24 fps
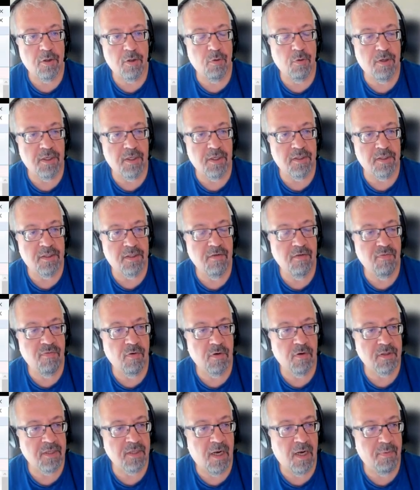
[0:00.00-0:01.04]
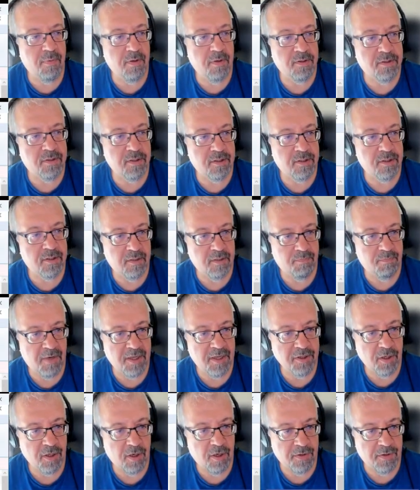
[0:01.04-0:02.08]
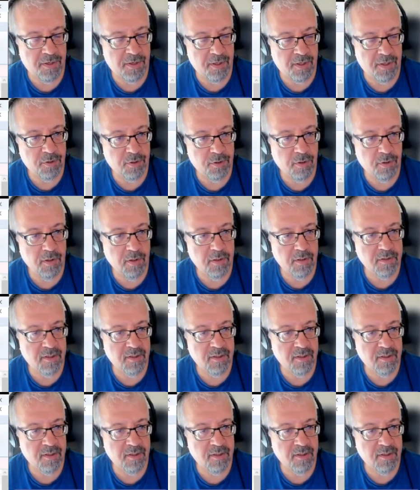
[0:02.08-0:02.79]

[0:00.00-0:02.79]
You can see, for example, this meta connector,